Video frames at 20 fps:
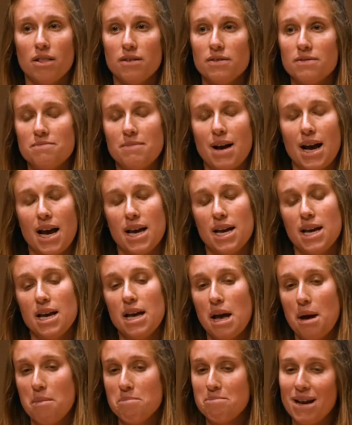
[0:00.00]
of my
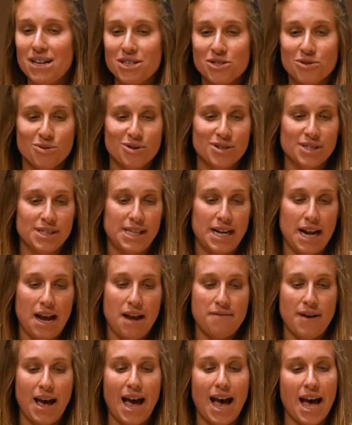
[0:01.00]
mentors that I
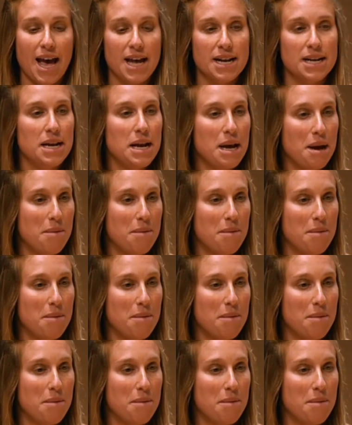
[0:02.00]
have had,